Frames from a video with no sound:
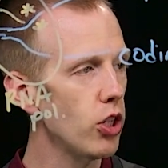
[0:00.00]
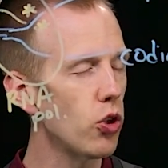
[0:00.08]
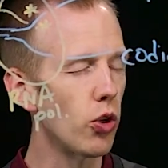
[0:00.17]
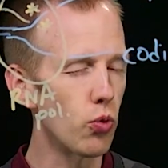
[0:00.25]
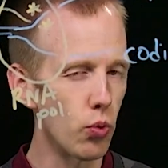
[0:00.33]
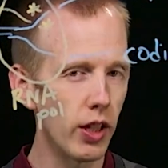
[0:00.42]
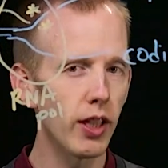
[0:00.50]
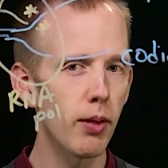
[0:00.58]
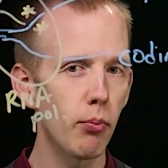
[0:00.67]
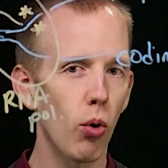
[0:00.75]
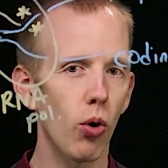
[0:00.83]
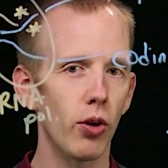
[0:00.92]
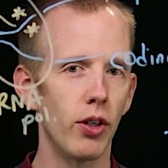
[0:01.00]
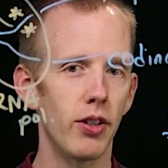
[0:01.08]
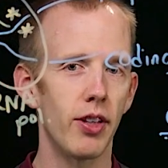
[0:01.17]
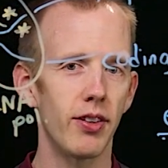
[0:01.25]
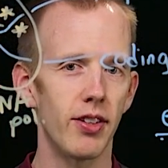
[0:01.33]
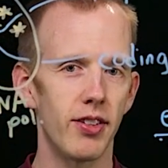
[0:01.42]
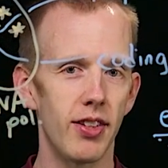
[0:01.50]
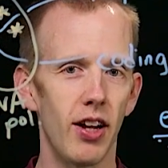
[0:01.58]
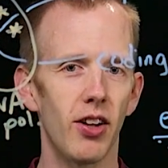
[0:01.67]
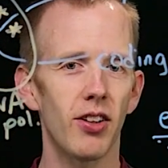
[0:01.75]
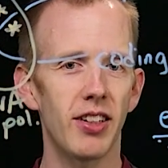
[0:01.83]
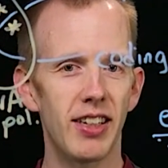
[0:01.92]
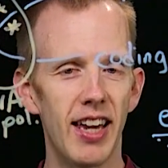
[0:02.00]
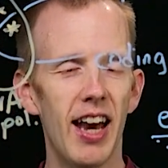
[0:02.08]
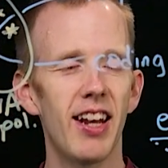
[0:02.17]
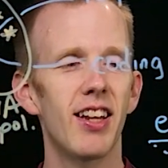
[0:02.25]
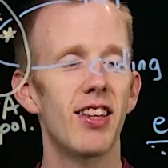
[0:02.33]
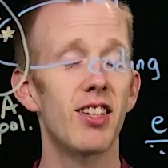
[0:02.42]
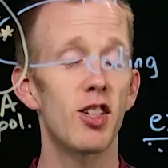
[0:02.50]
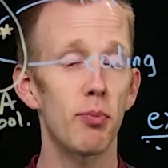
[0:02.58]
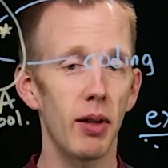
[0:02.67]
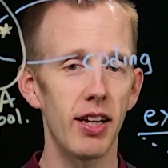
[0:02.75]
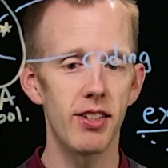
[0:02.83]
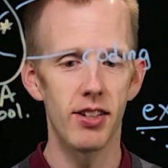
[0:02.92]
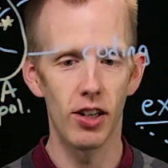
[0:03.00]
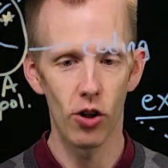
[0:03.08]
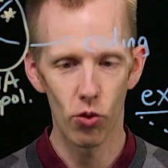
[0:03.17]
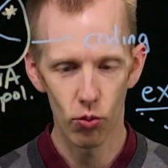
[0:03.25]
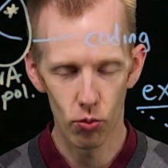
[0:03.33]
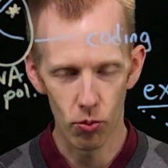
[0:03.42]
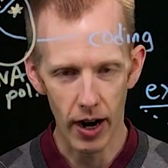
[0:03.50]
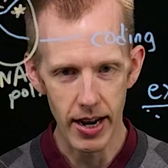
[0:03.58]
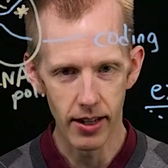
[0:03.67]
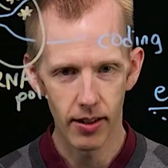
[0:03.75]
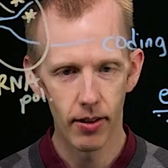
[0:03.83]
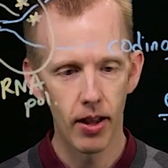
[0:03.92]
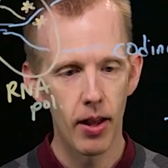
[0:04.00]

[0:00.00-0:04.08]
So it's really important that the cell get splicing right.